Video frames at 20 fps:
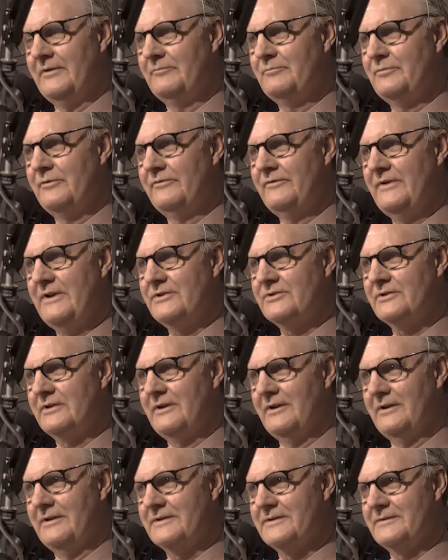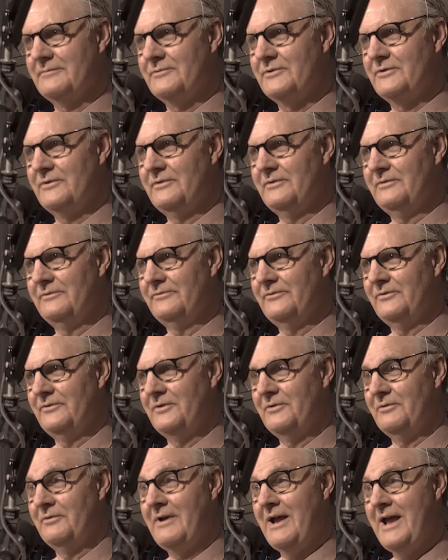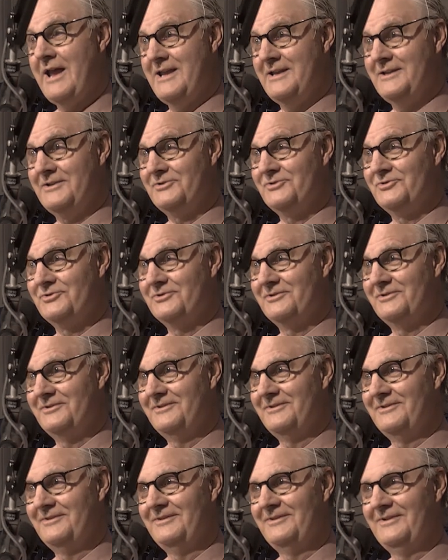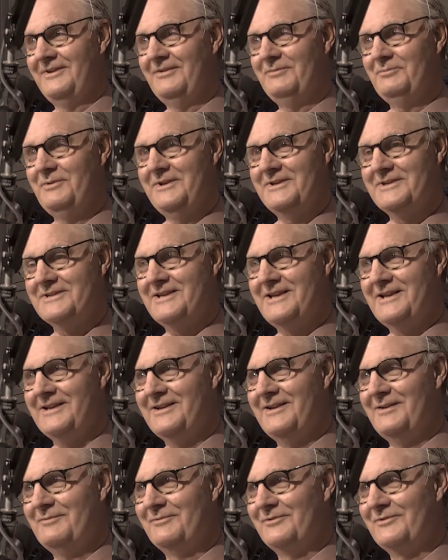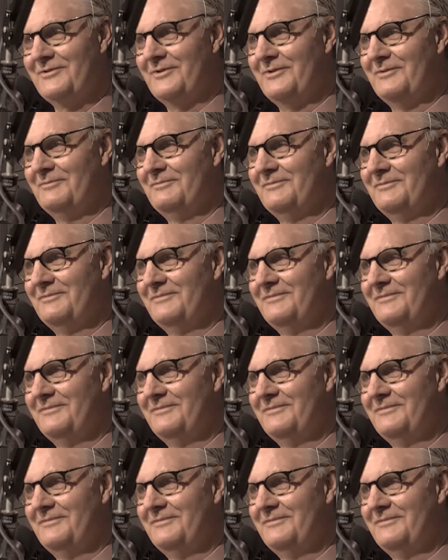of professionalism too, for your age. Where does that come from?